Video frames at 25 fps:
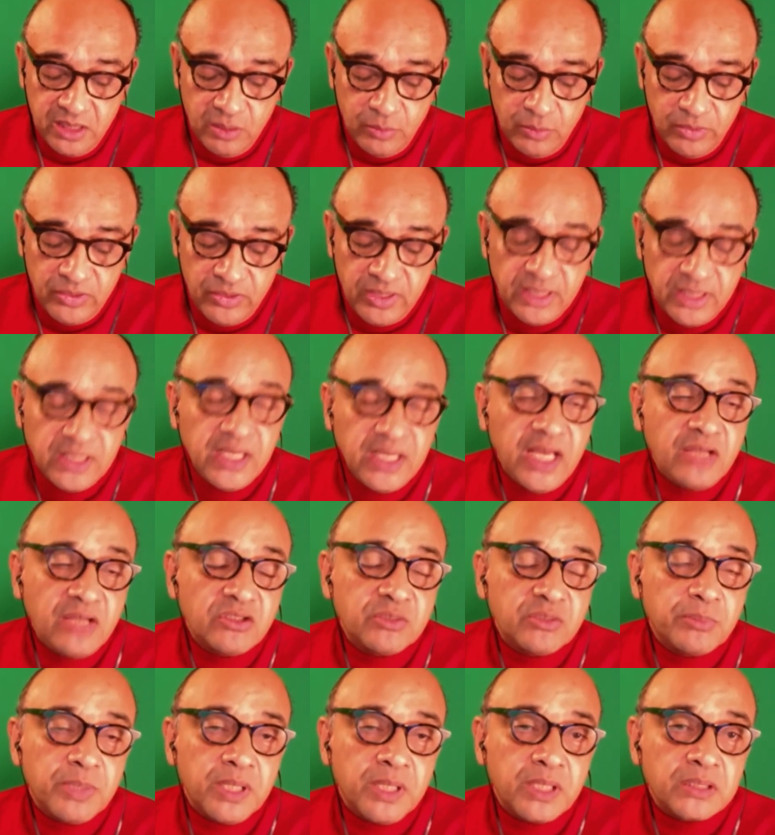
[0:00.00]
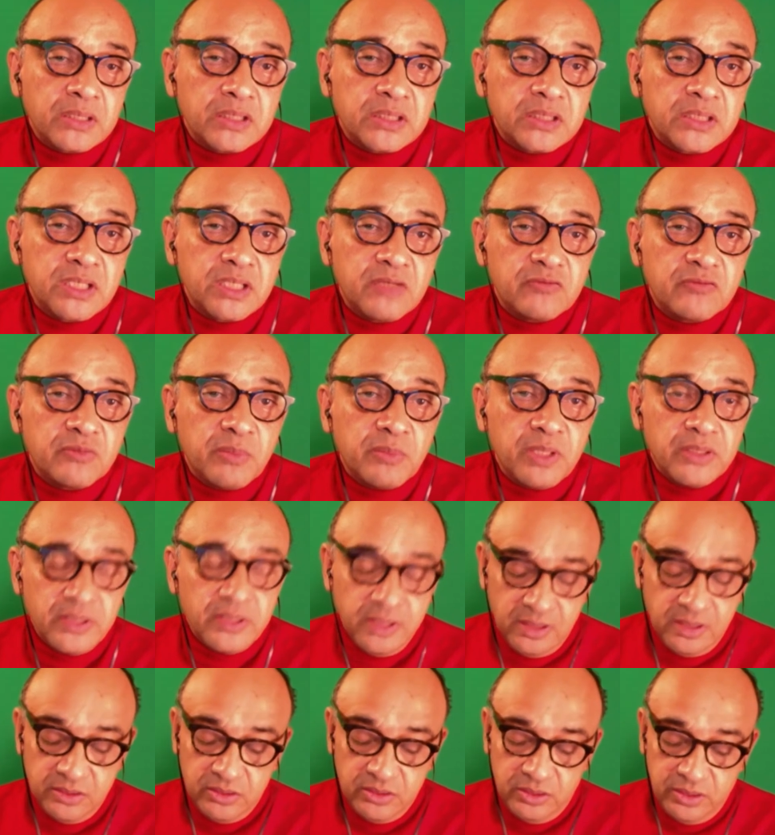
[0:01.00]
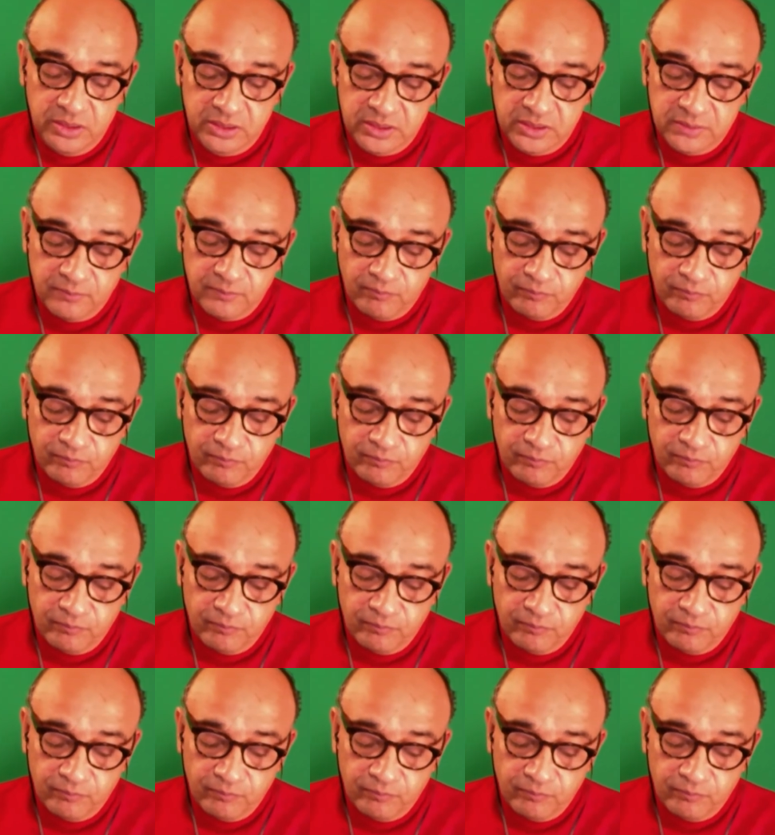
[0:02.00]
with their counterparts from other countries.